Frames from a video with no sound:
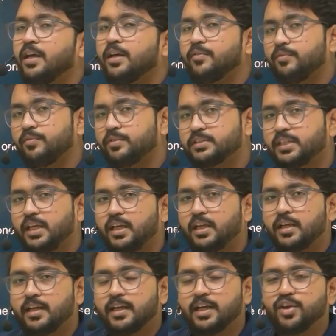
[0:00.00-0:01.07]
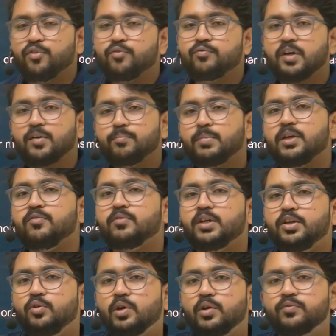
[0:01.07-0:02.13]
see, if one by one
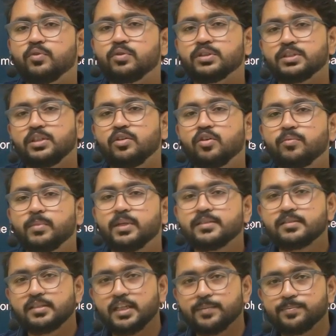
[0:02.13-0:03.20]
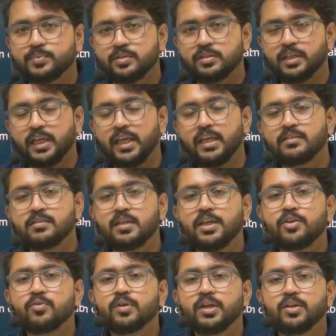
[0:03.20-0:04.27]
you are focusing on my steps, easily you
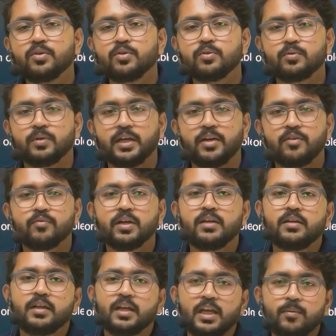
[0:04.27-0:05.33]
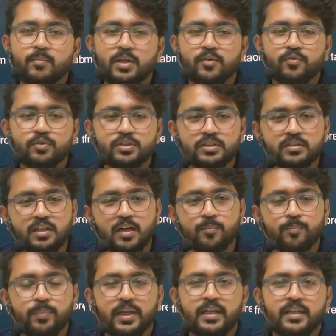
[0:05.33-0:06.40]
can do, and one time if you just
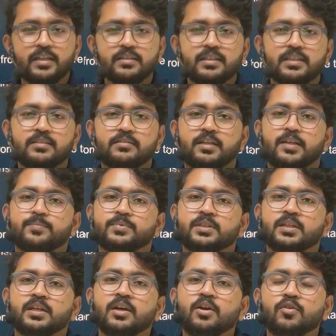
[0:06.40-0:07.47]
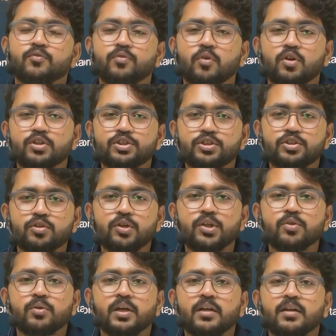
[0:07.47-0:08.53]
completed the steps, for sure you
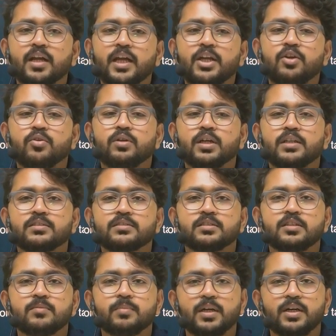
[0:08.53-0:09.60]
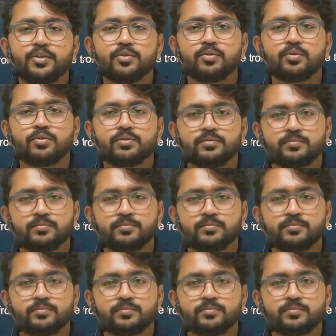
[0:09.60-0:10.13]
can write your answer by your own.